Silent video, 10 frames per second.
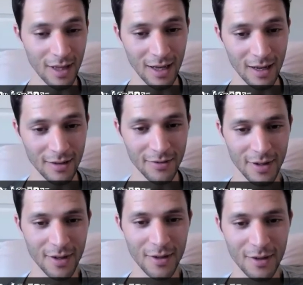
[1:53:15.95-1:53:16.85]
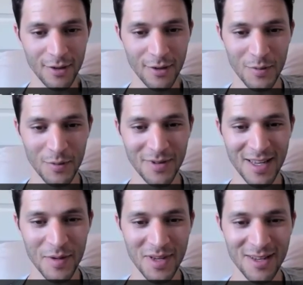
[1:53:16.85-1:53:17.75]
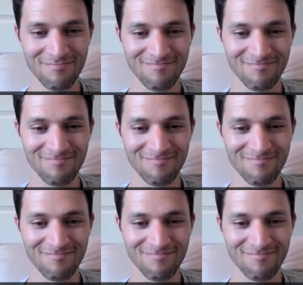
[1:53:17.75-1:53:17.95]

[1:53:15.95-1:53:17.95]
alive, who would they be?